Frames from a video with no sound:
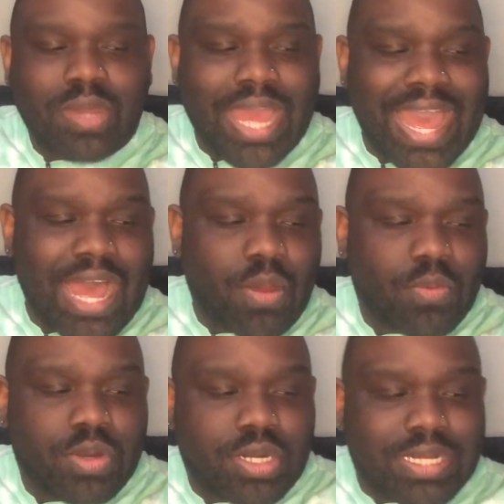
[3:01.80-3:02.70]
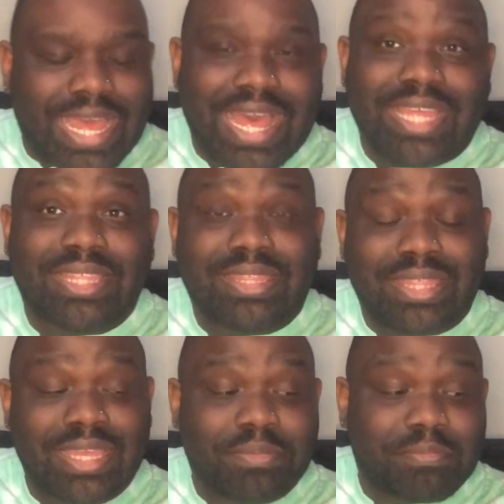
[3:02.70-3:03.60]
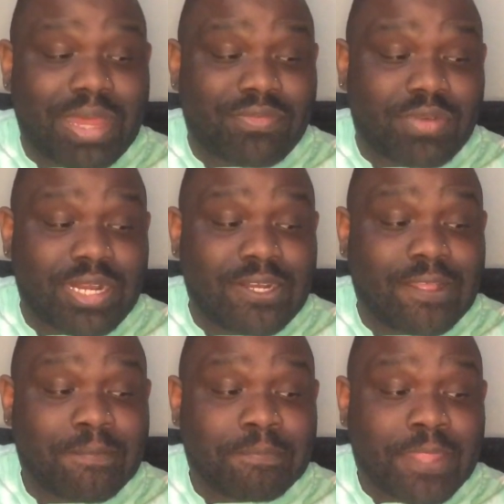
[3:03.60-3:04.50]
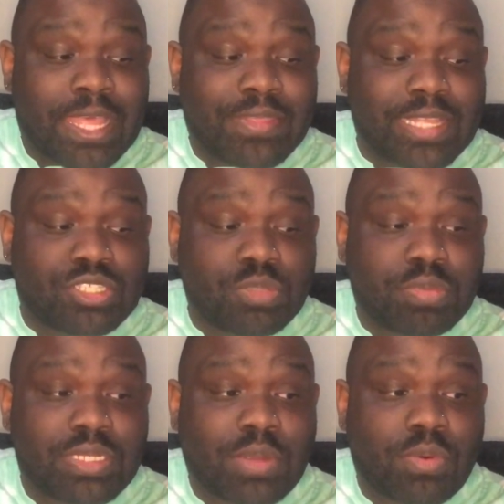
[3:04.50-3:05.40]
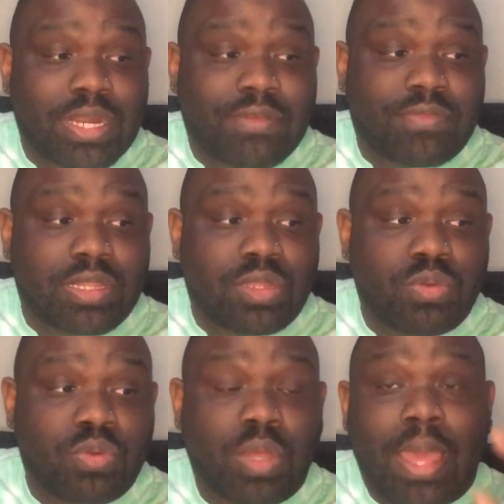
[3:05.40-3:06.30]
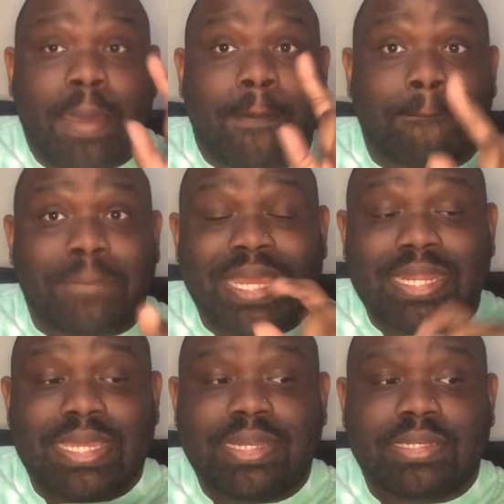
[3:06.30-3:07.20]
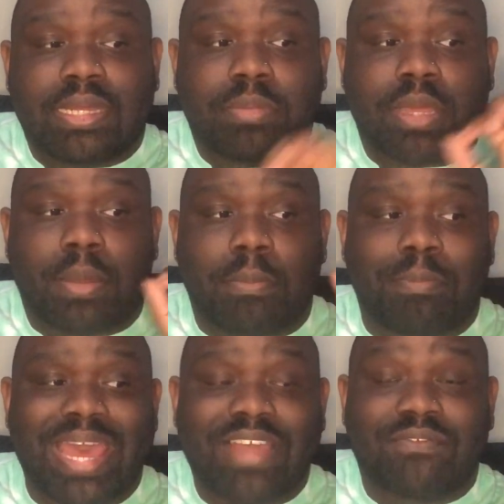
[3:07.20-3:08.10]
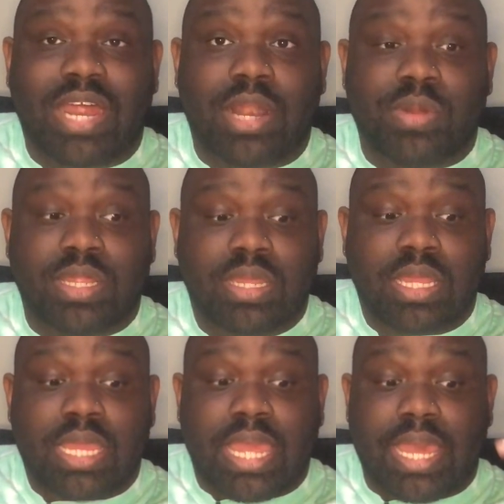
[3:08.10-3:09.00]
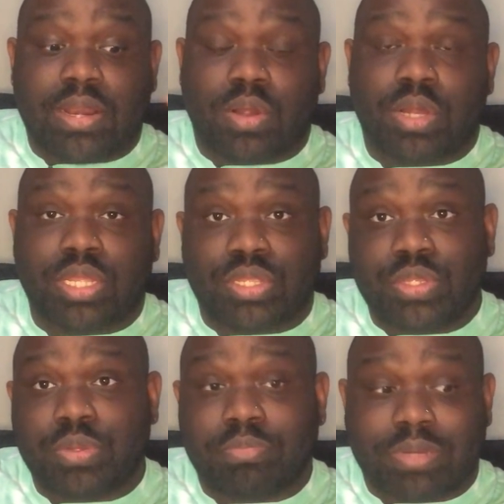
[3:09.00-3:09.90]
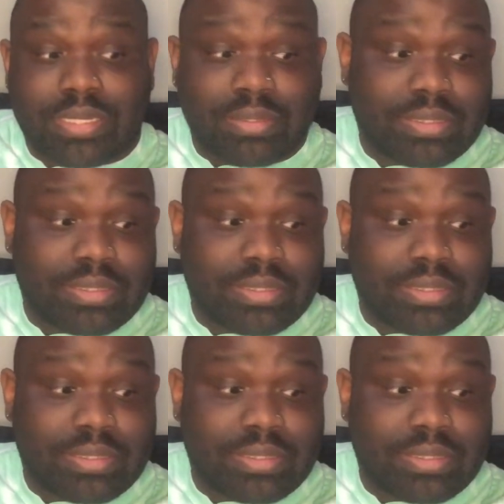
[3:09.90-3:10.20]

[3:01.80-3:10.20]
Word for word: Howard, I think my friend that you putting that word out for Lou might end up backfiring and hurting you. But,